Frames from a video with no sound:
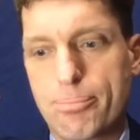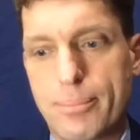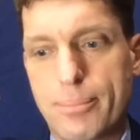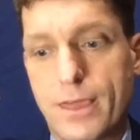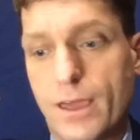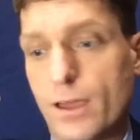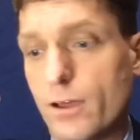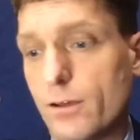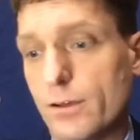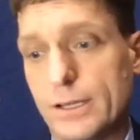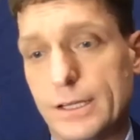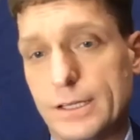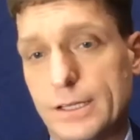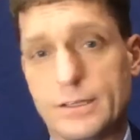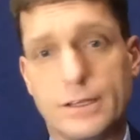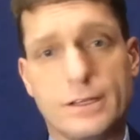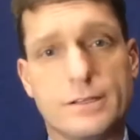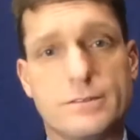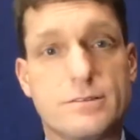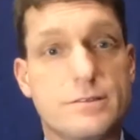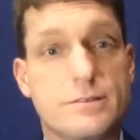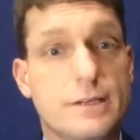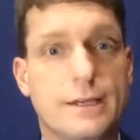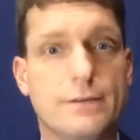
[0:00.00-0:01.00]
you know, it,
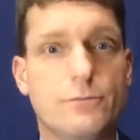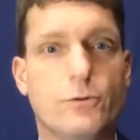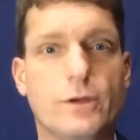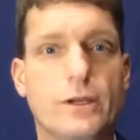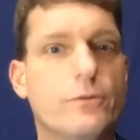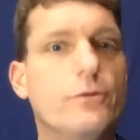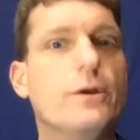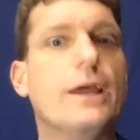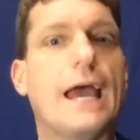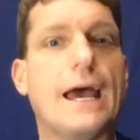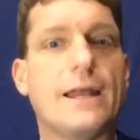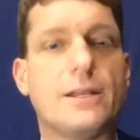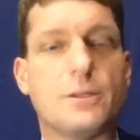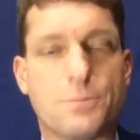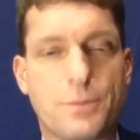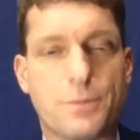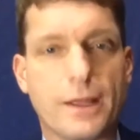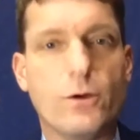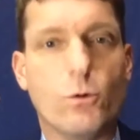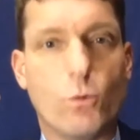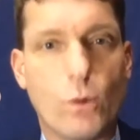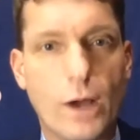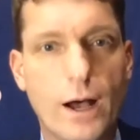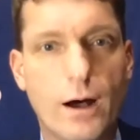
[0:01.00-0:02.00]
it, it, we, we had to
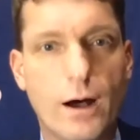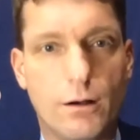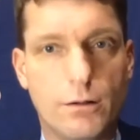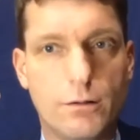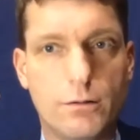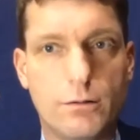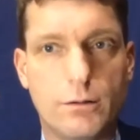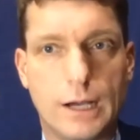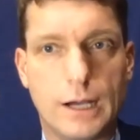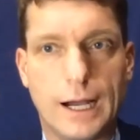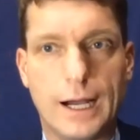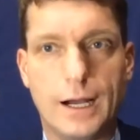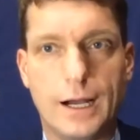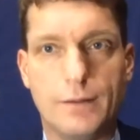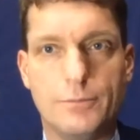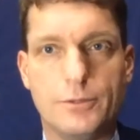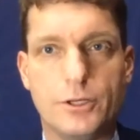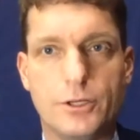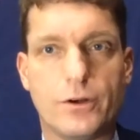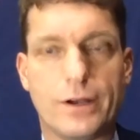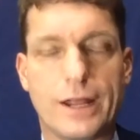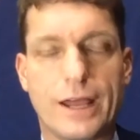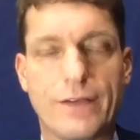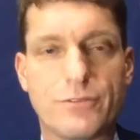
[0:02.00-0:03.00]
play well. Um, you
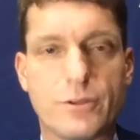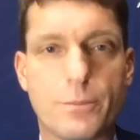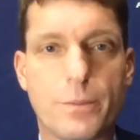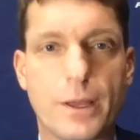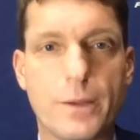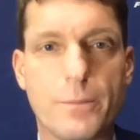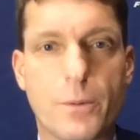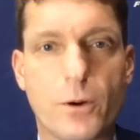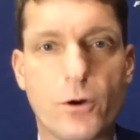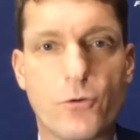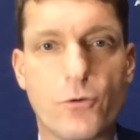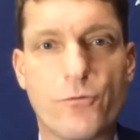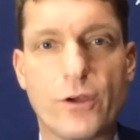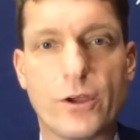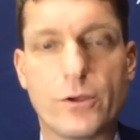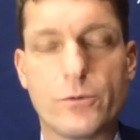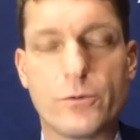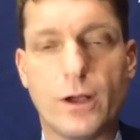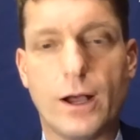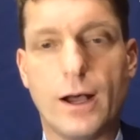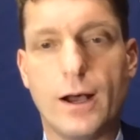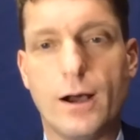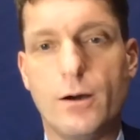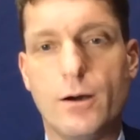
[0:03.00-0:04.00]
don't have to play perfect,
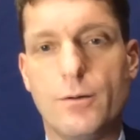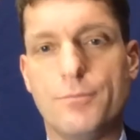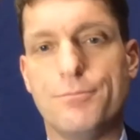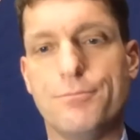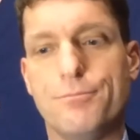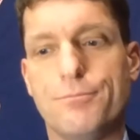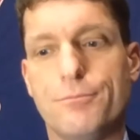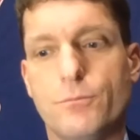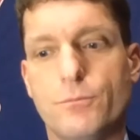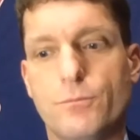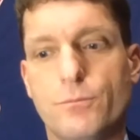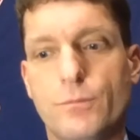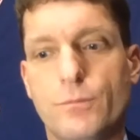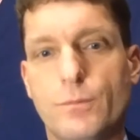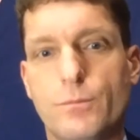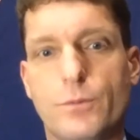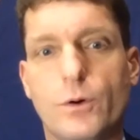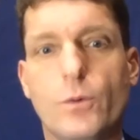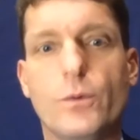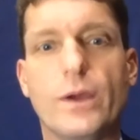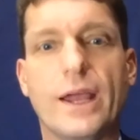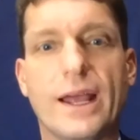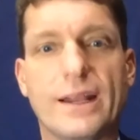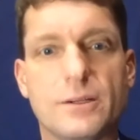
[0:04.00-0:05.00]
um,
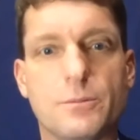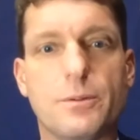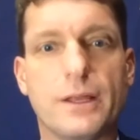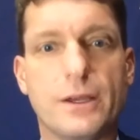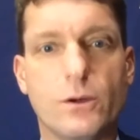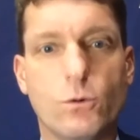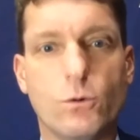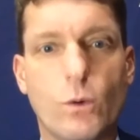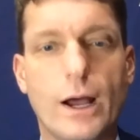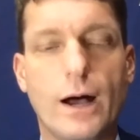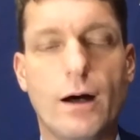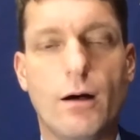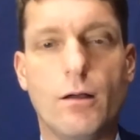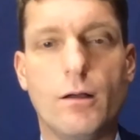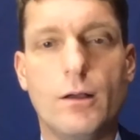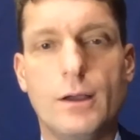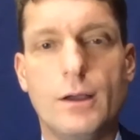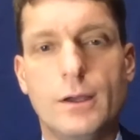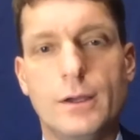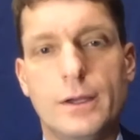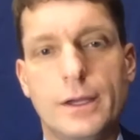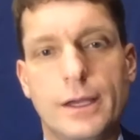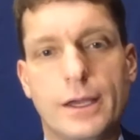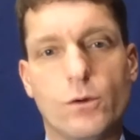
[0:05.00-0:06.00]
but we had to play well.
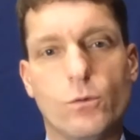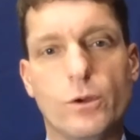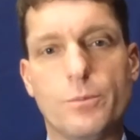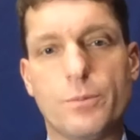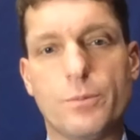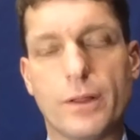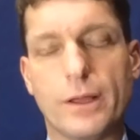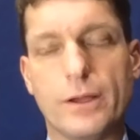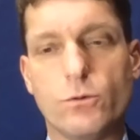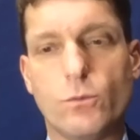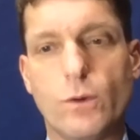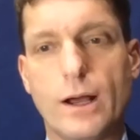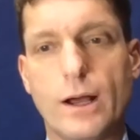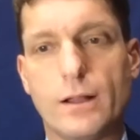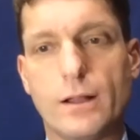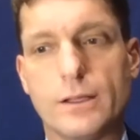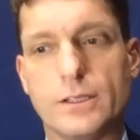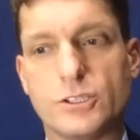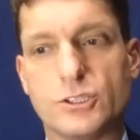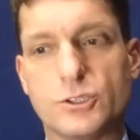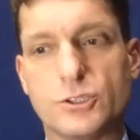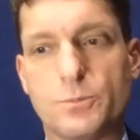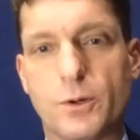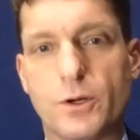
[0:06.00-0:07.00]
And we played well
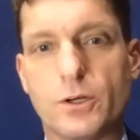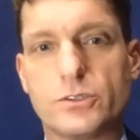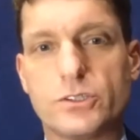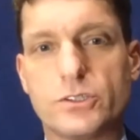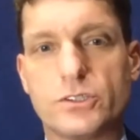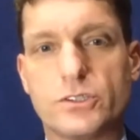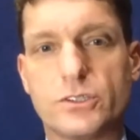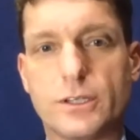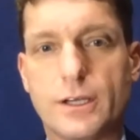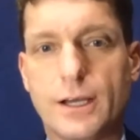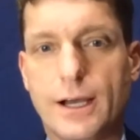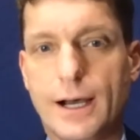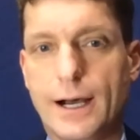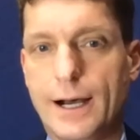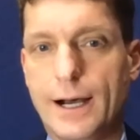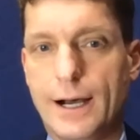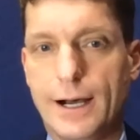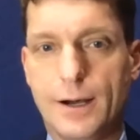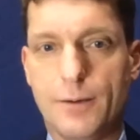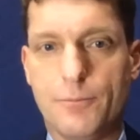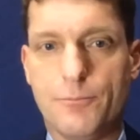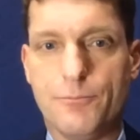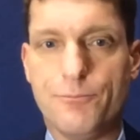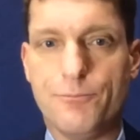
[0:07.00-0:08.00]
in spurts
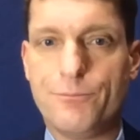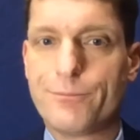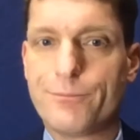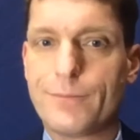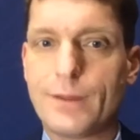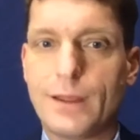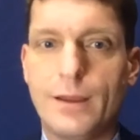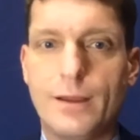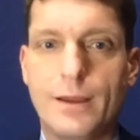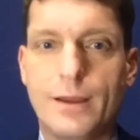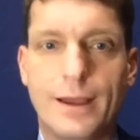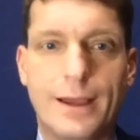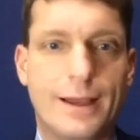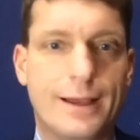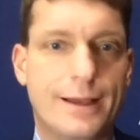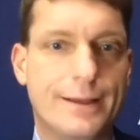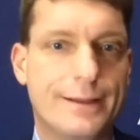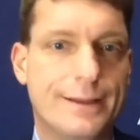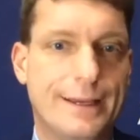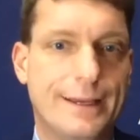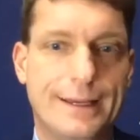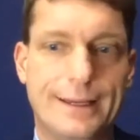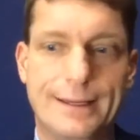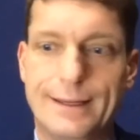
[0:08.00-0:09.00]
um,
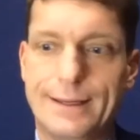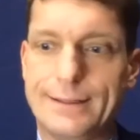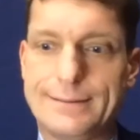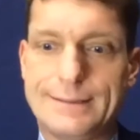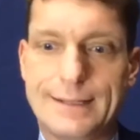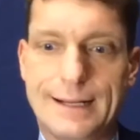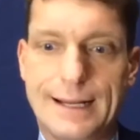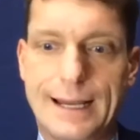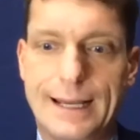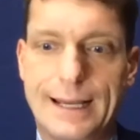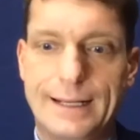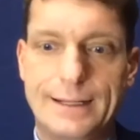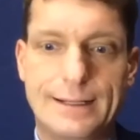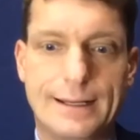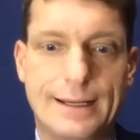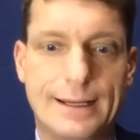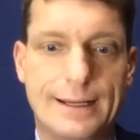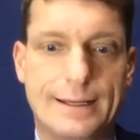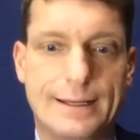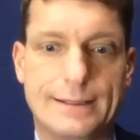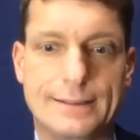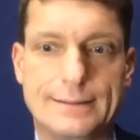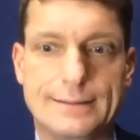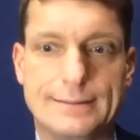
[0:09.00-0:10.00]
tonight
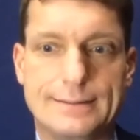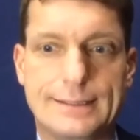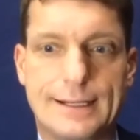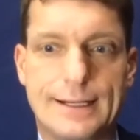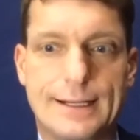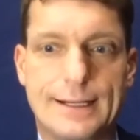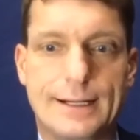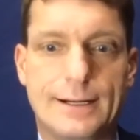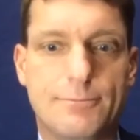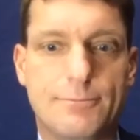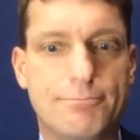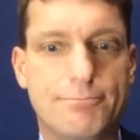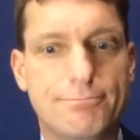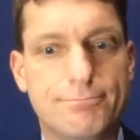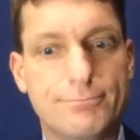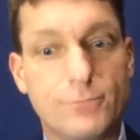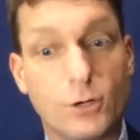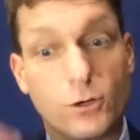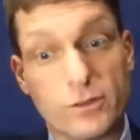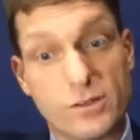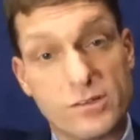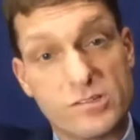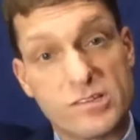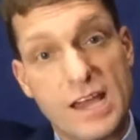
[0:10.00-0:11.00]
and, um,
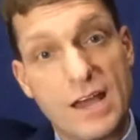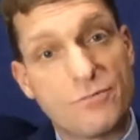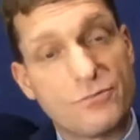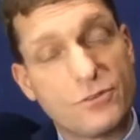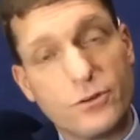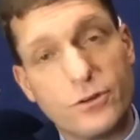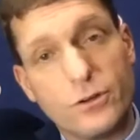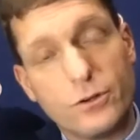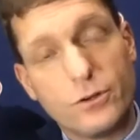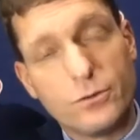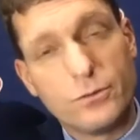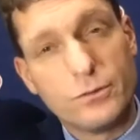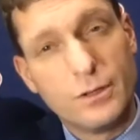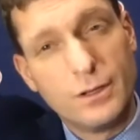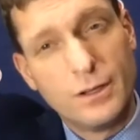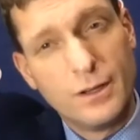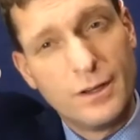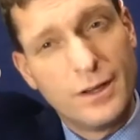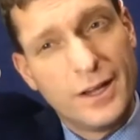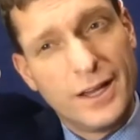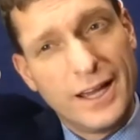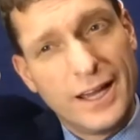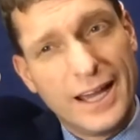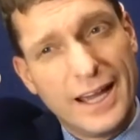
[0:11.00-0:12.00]
or this afternoon.
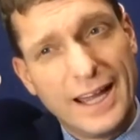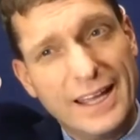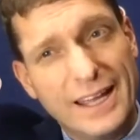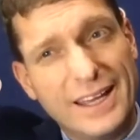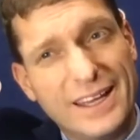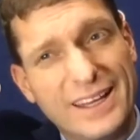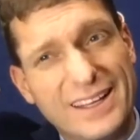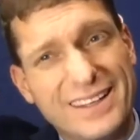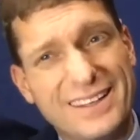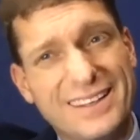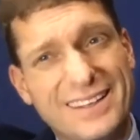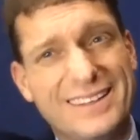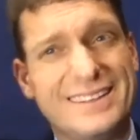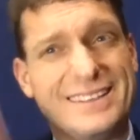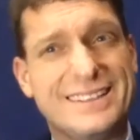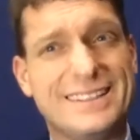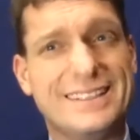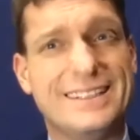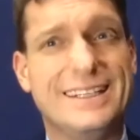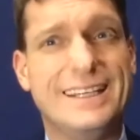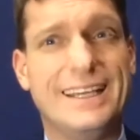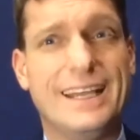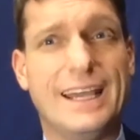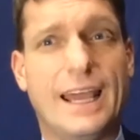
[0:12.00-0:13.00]
And
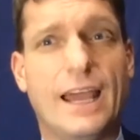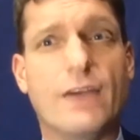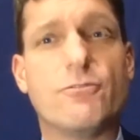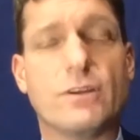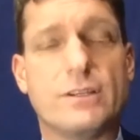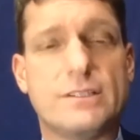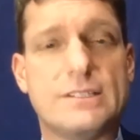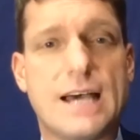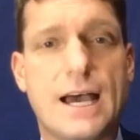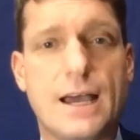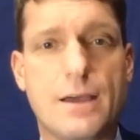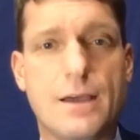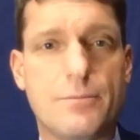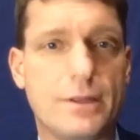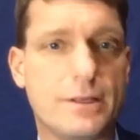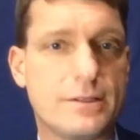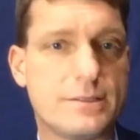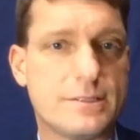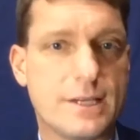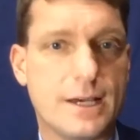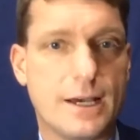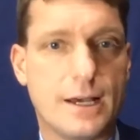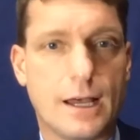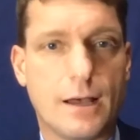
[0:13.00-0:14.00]
every time
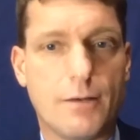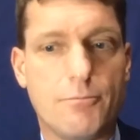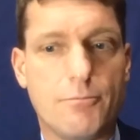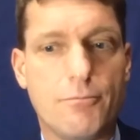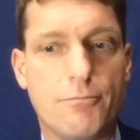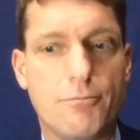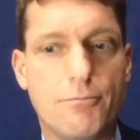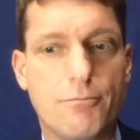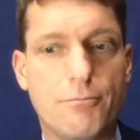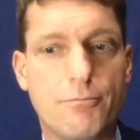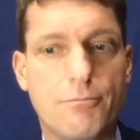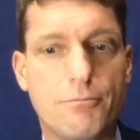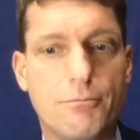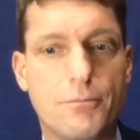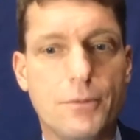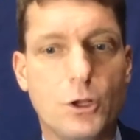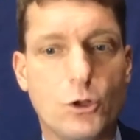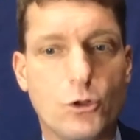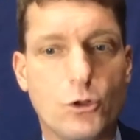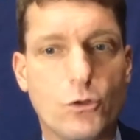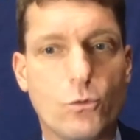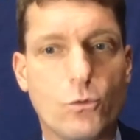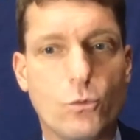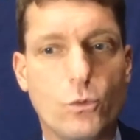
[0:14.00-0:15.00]
that, you
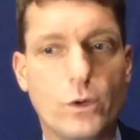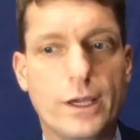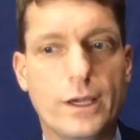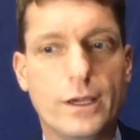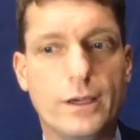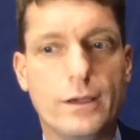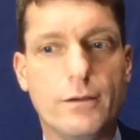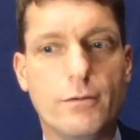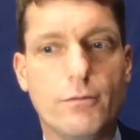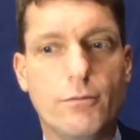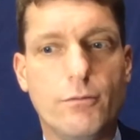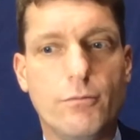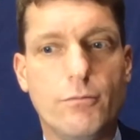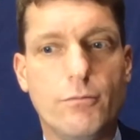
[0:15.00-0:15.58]
know, that we,